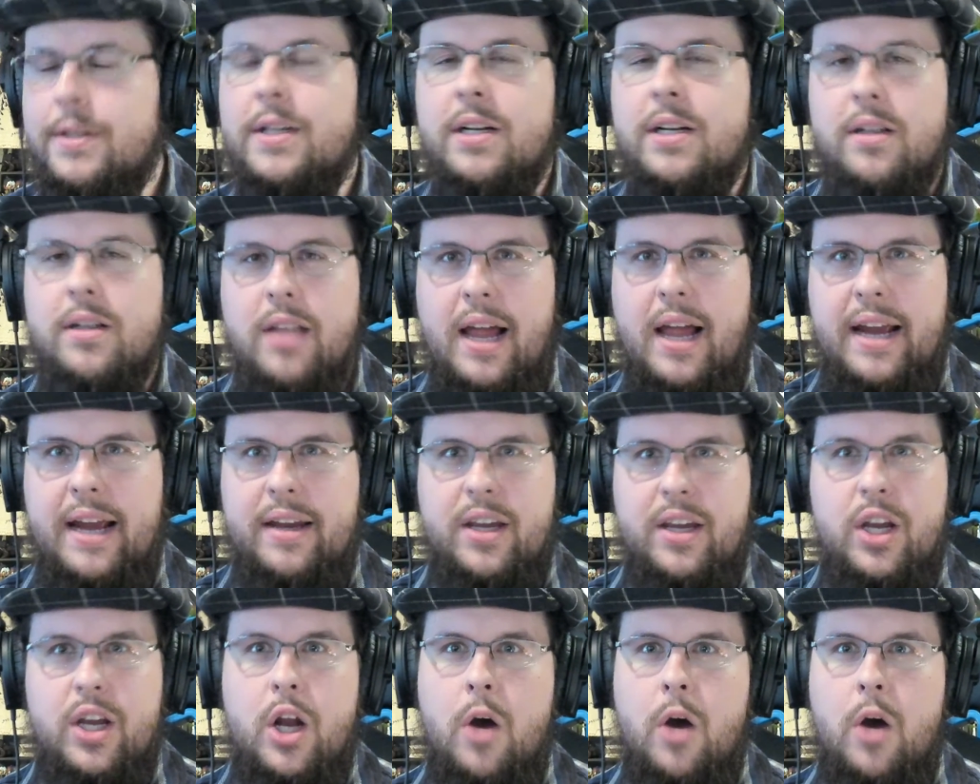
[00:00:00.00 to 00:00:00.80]

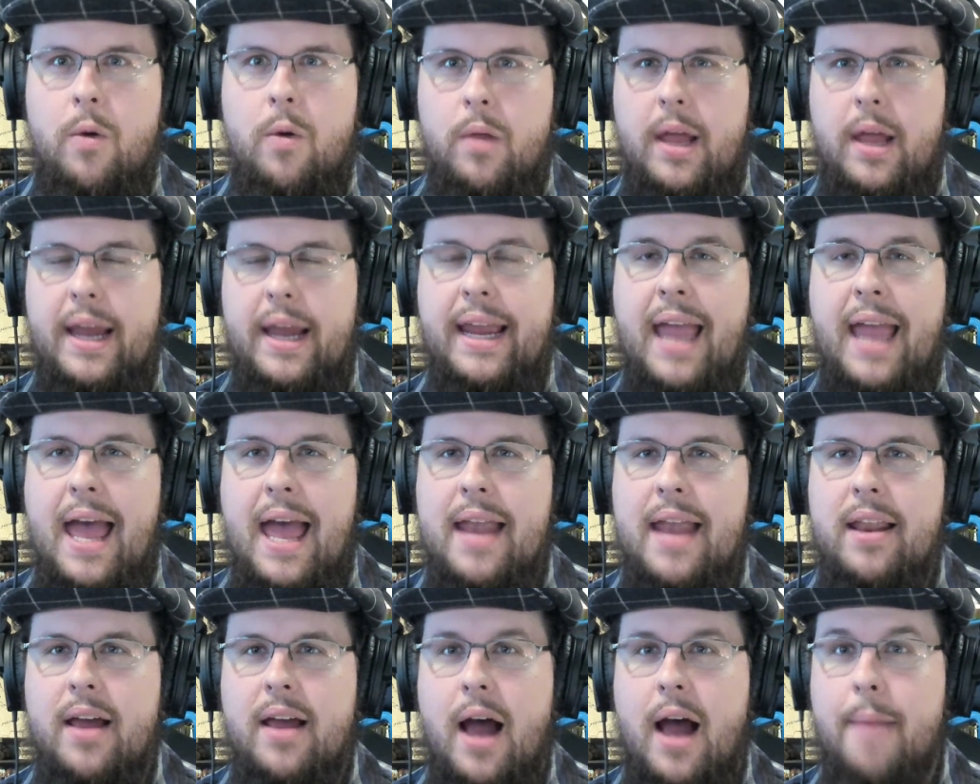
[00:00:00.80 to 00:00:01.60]

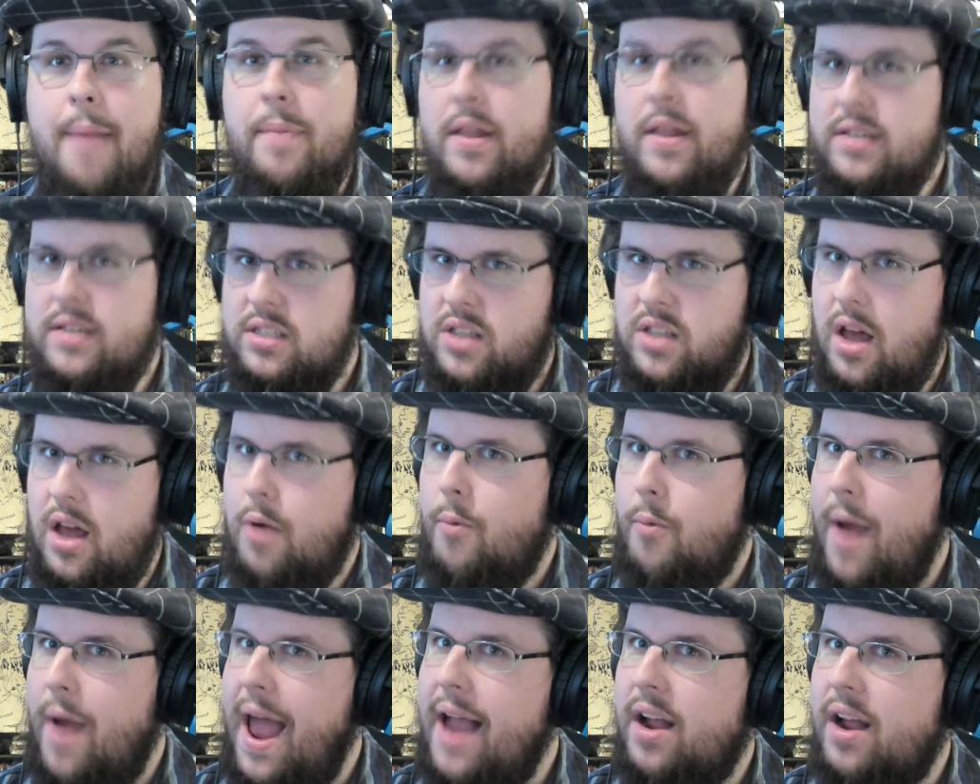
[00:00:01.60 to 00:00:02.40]
again, this is not a
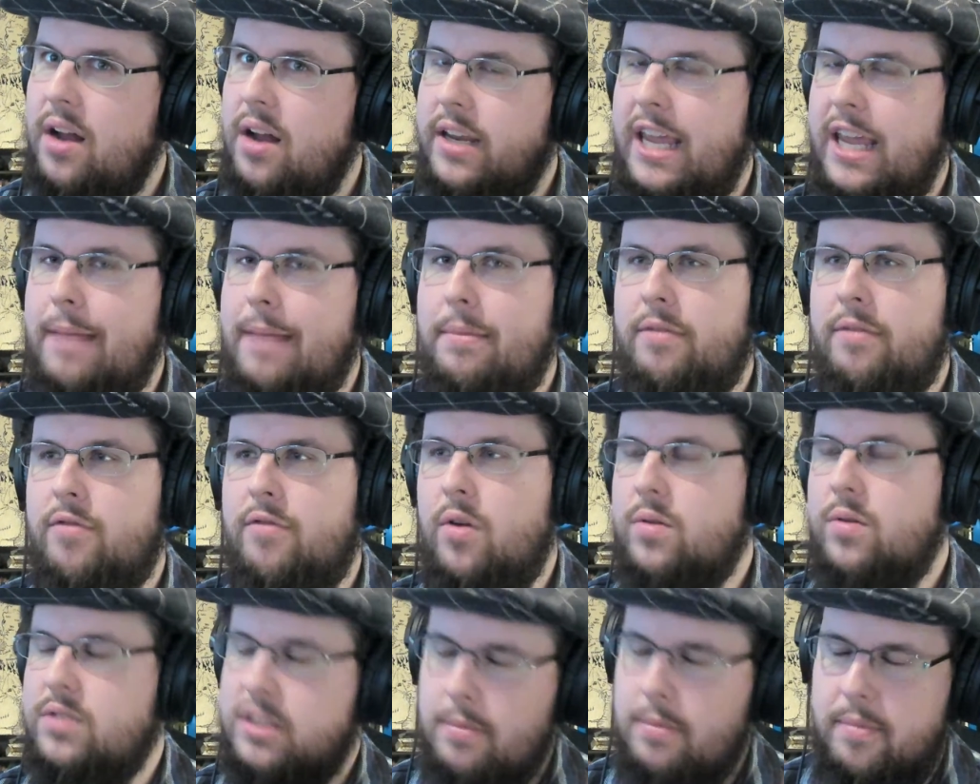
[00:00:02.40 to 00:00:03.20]
rag on Game of
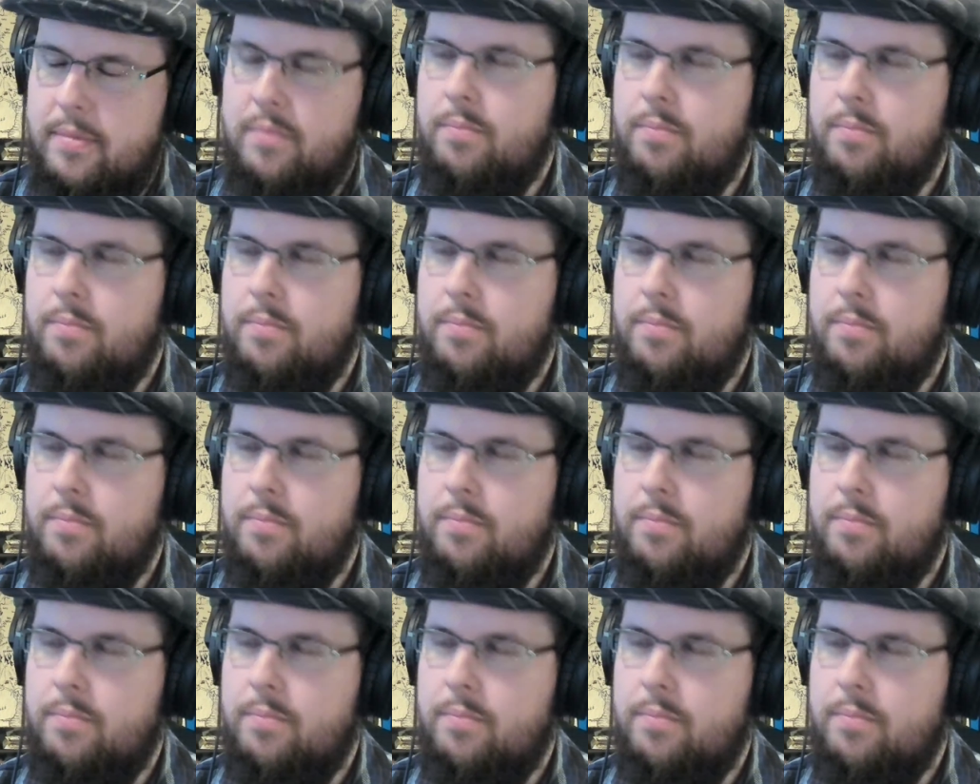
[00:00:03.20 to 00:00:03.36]
Thrones.